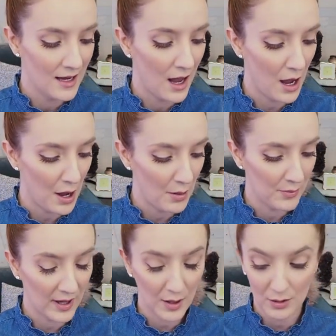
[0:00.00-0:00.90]

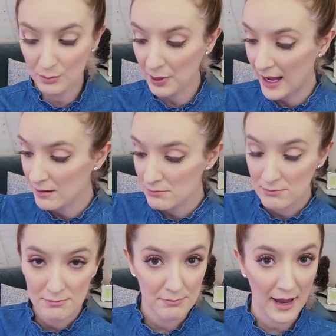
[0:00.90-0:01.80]
pen,
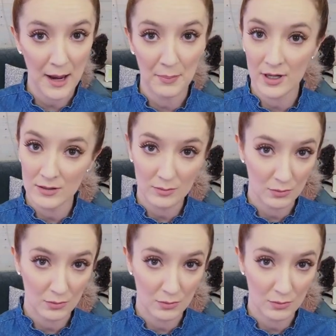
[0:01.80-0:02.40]
paper.